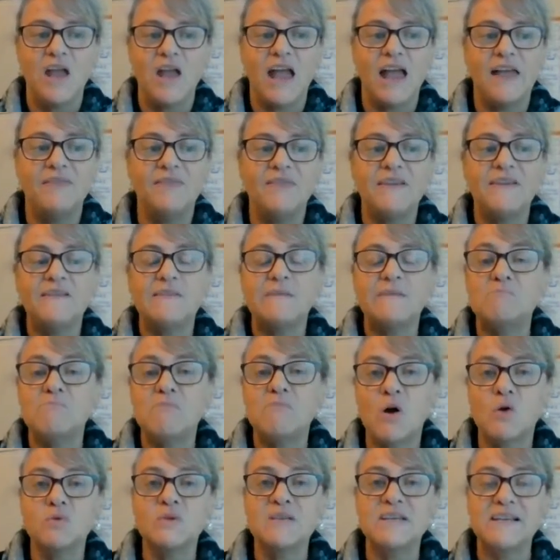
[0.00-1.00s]
And this
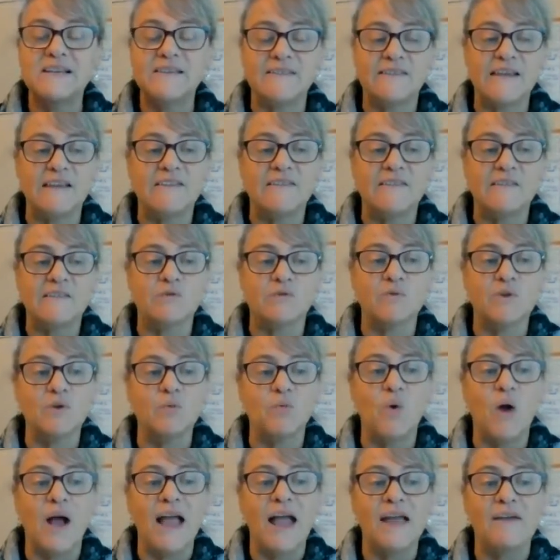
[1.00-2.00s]
multi-sensory
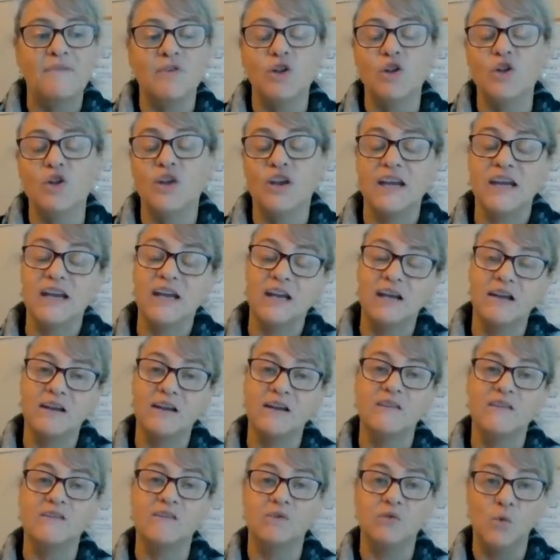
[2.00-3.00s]
way of learning can
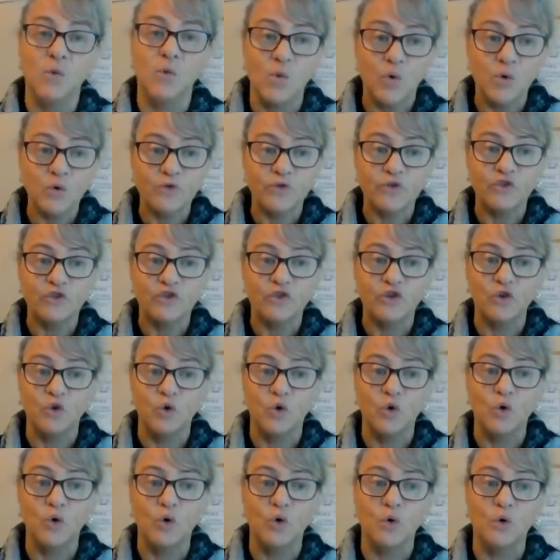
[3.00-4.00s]
exhaust
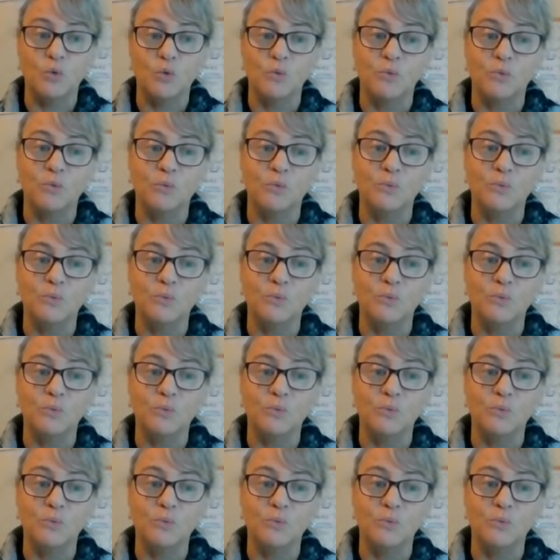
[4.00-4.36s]
your